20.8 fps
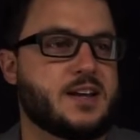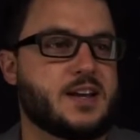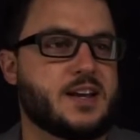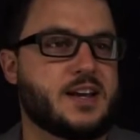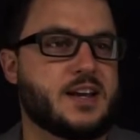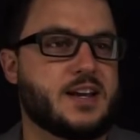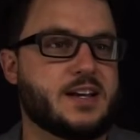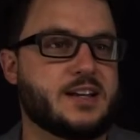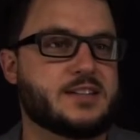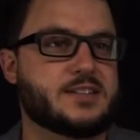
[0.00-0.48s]

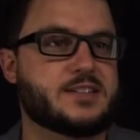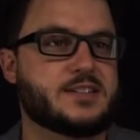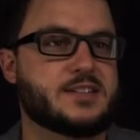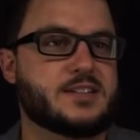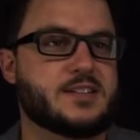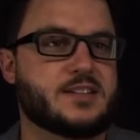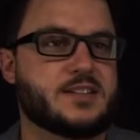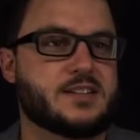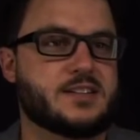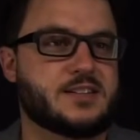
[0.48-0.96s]
And
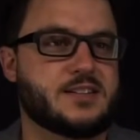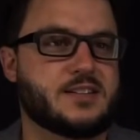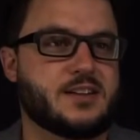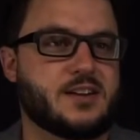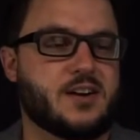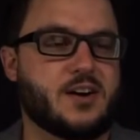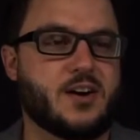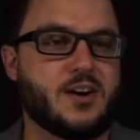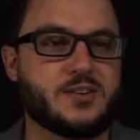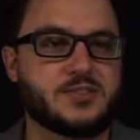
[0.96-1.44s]

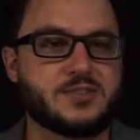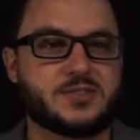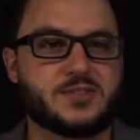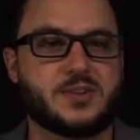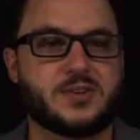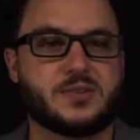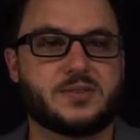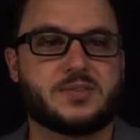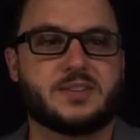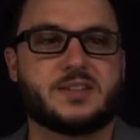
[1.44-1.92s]

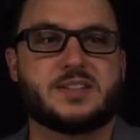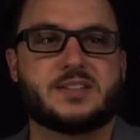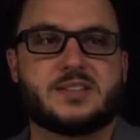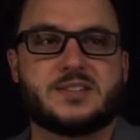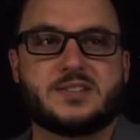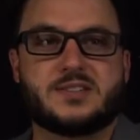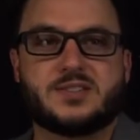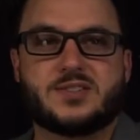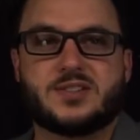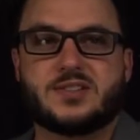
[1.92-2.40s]
also, this
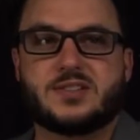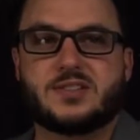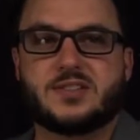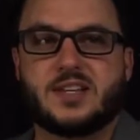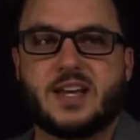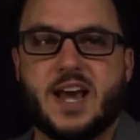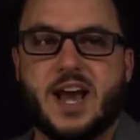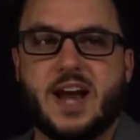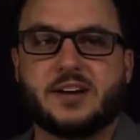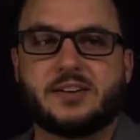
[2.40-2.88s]
is just
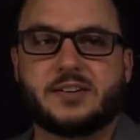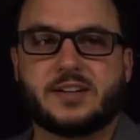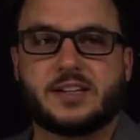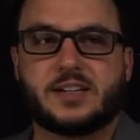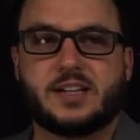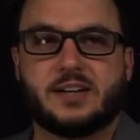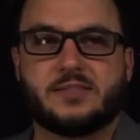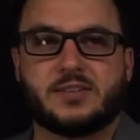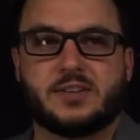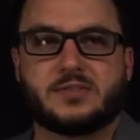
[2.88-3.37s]
the
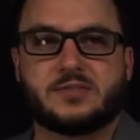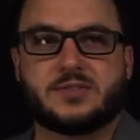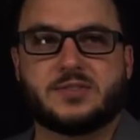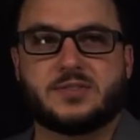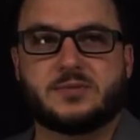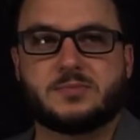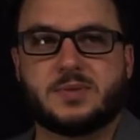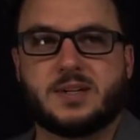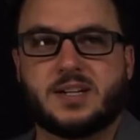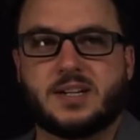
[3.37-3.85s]
aggregate level of
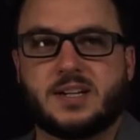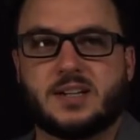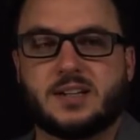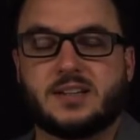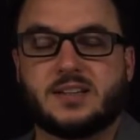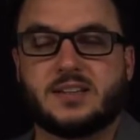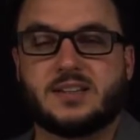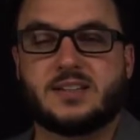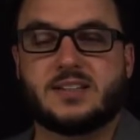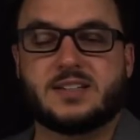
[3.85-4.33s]
2,
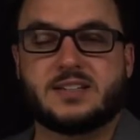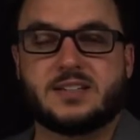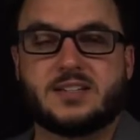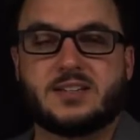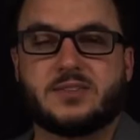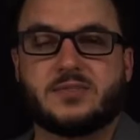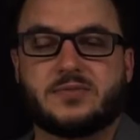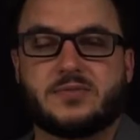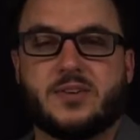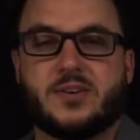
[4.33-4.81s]
meaning the
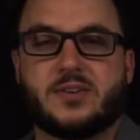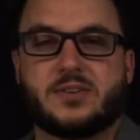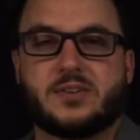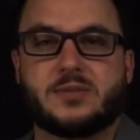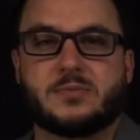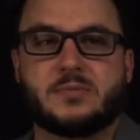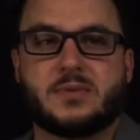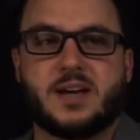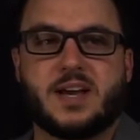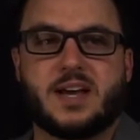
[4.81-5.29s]
single
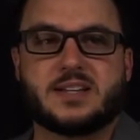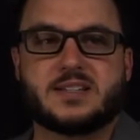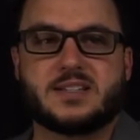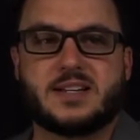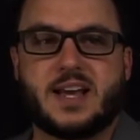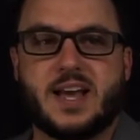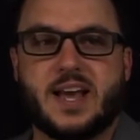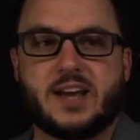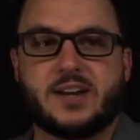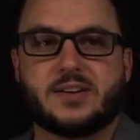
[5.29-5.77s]
volume has
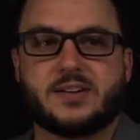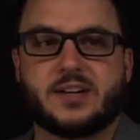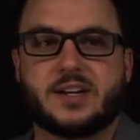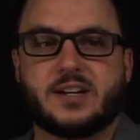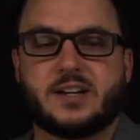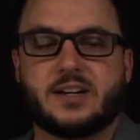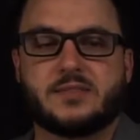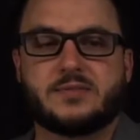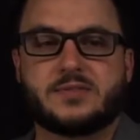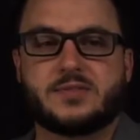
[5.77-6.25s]
an
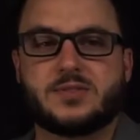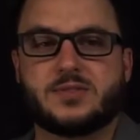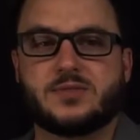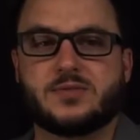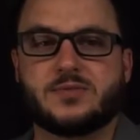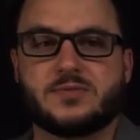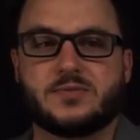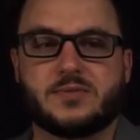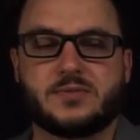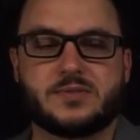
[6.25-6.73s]
aggregate of
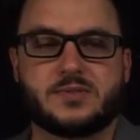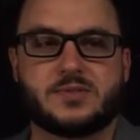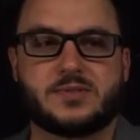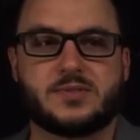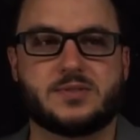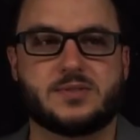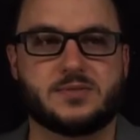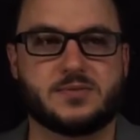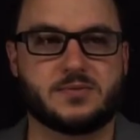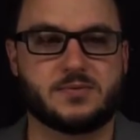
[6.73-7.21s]
2
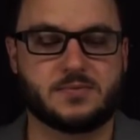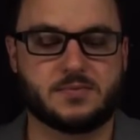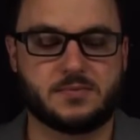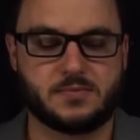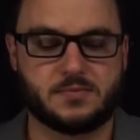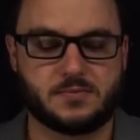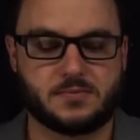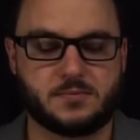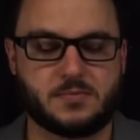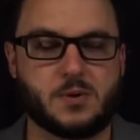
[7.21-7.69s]

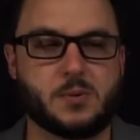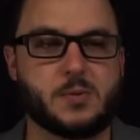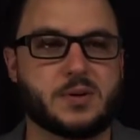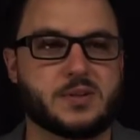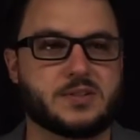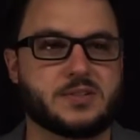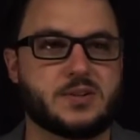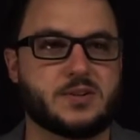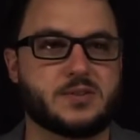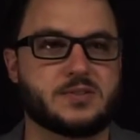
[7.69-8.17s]

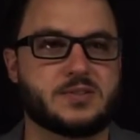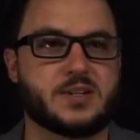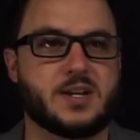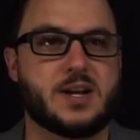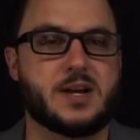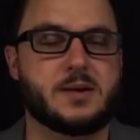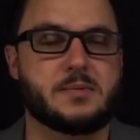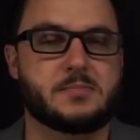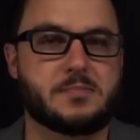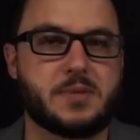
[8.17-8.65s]
Portworx nodes,
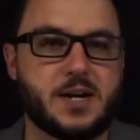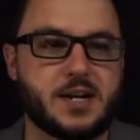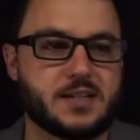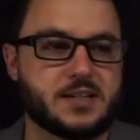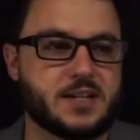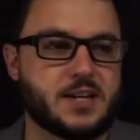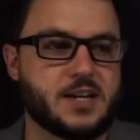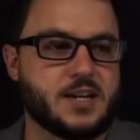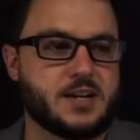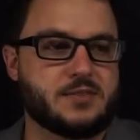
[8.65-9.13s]

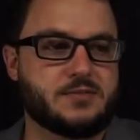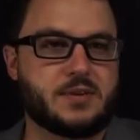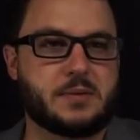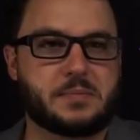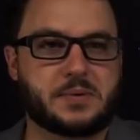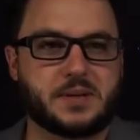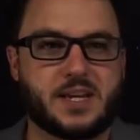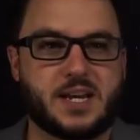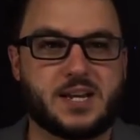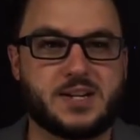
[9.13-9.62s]
but
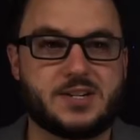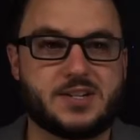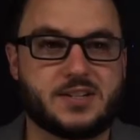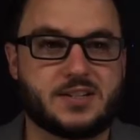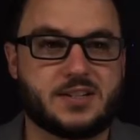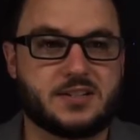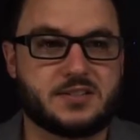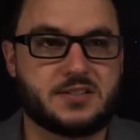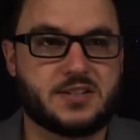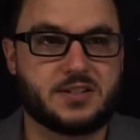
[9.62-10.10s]

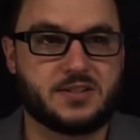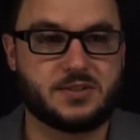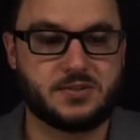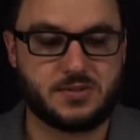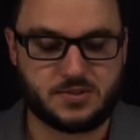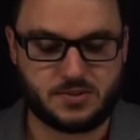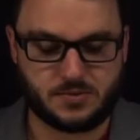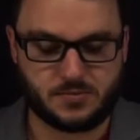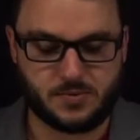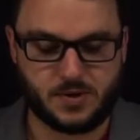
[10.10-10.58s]
replication
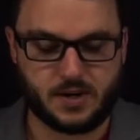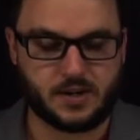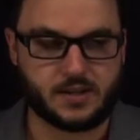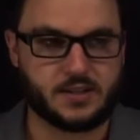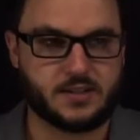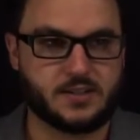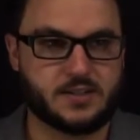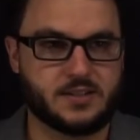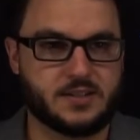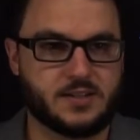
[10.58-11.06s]
continues to
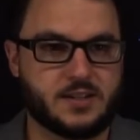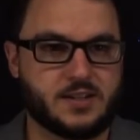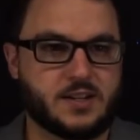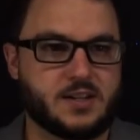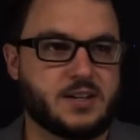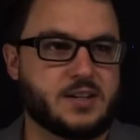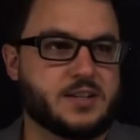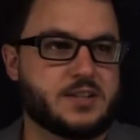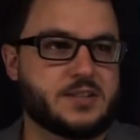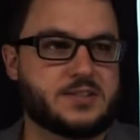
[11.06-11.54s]
work.
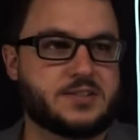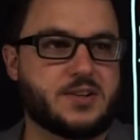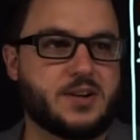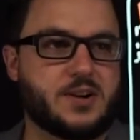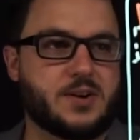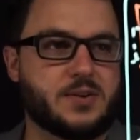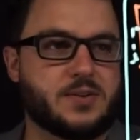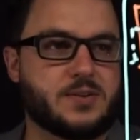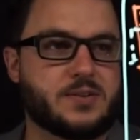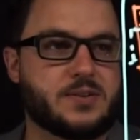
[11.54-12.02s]

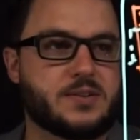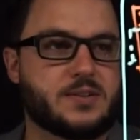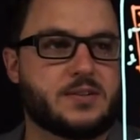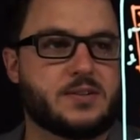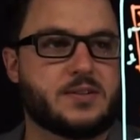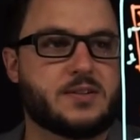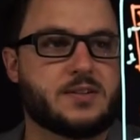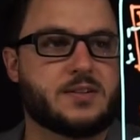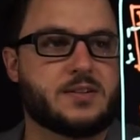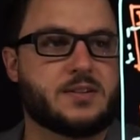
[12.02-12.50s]
So
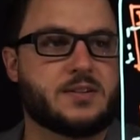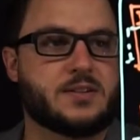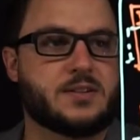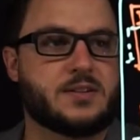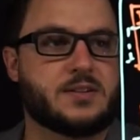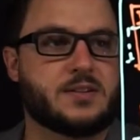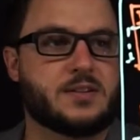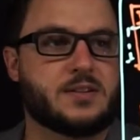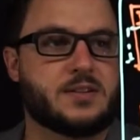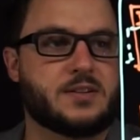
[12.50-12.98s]

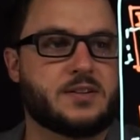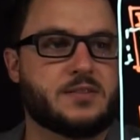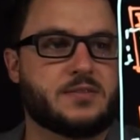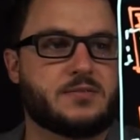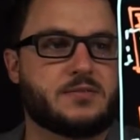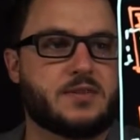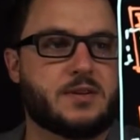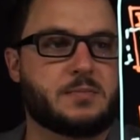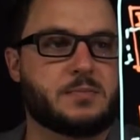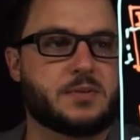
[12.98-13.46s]

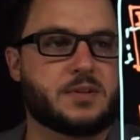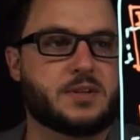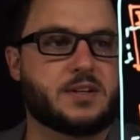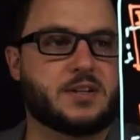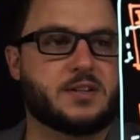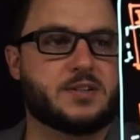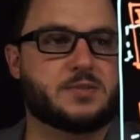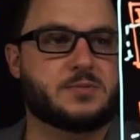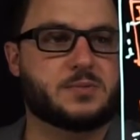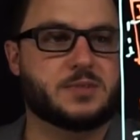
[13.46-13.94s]

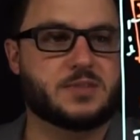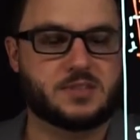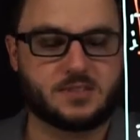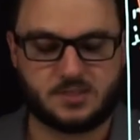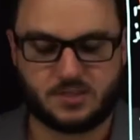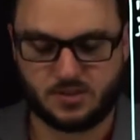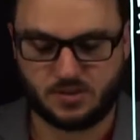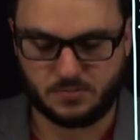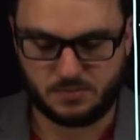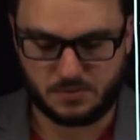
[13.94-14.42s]
replicas would
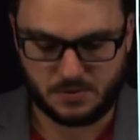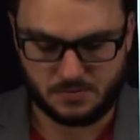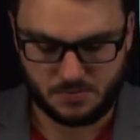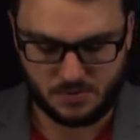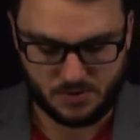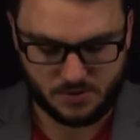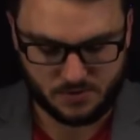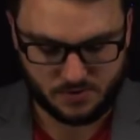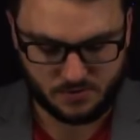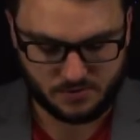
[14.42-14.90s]
still be
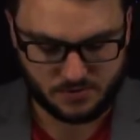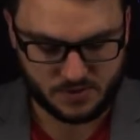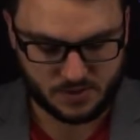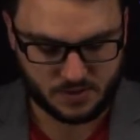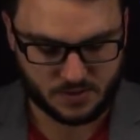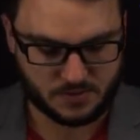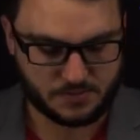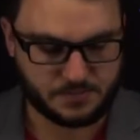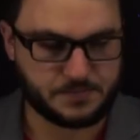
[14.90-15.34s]
moved